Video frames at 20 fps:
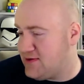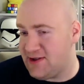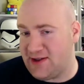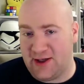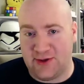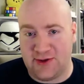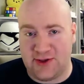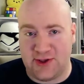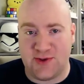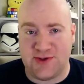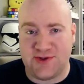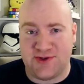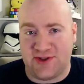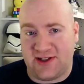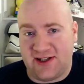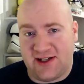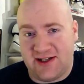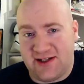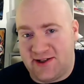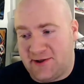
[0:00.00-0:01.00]
You know, do what you're
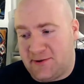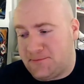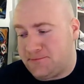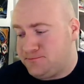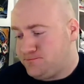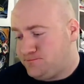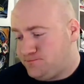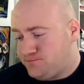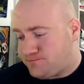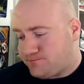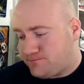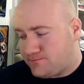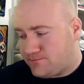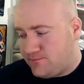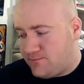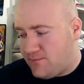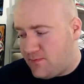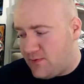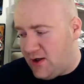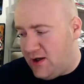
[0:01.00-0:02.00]
going to do.
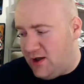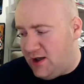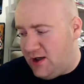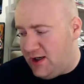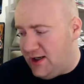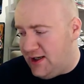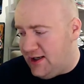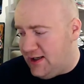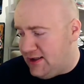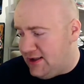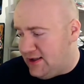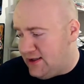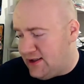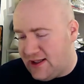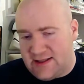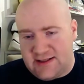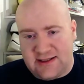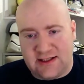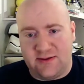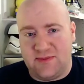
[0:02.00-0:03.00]
And
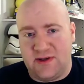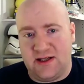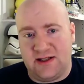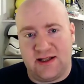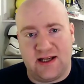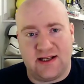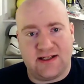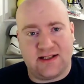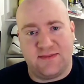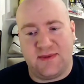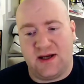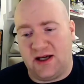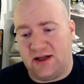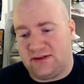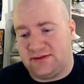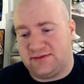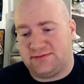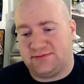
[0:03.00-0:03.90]
that's going to be it, guys. I'm out.